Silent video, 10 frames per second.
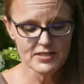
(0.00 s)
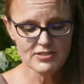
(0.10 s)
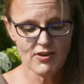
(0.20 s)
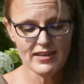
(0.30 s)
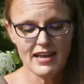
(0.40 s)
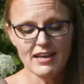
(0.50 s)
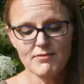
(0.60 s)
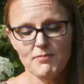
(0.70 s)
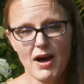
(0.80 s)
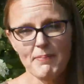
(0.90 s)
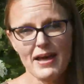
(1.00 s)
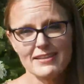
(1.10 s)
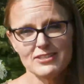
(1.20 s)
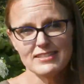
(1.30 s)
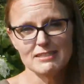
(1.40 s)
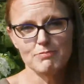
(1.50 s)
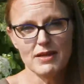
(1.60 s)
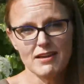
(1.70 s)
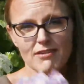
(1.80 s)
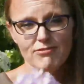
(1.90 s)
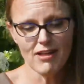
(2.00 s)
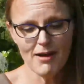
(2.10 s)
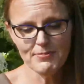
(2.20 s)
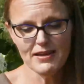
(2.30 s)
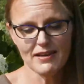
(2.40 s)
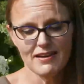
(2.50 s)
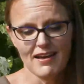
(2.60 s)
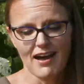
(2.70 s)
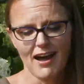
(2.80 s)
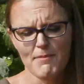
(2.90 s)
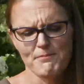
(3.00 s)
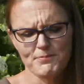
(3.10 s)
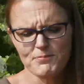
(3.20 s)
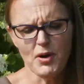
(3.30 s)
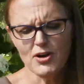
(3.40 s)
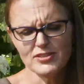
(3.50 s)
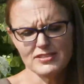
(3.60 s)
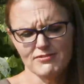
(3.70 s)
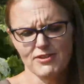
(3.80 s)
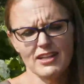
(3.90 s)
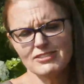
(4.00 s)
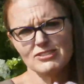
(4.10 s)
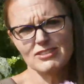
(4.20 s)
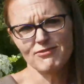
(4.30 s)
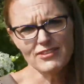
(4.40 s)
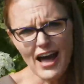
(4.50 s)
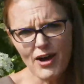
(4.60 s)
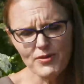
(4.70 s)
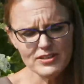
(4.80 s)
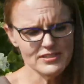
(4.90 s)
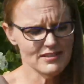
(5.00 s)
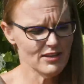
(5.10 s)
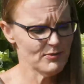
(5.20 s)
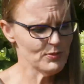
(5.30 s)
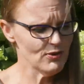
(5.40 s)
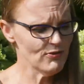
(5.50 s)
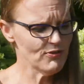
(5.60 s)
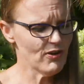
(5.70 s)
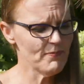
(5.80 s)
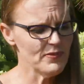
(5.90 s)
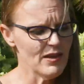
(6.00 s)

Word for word: So again, mop heads are these big floppy balls of clusters of flowers that are beautiful,